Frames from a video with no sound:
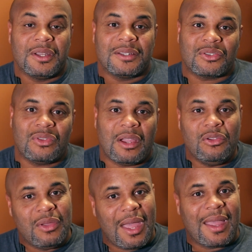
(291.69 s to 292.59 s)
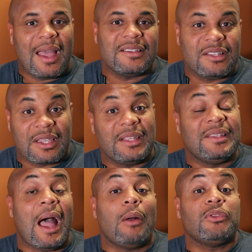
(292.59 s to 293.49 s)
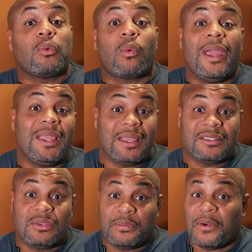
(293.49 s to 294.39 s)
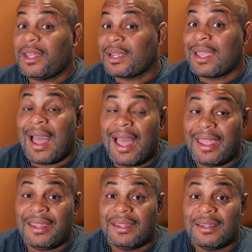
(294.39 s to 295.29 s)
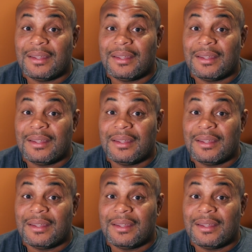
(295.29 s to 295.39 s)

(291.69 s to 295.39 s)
So now you got guys looking down the rankings to fight a guy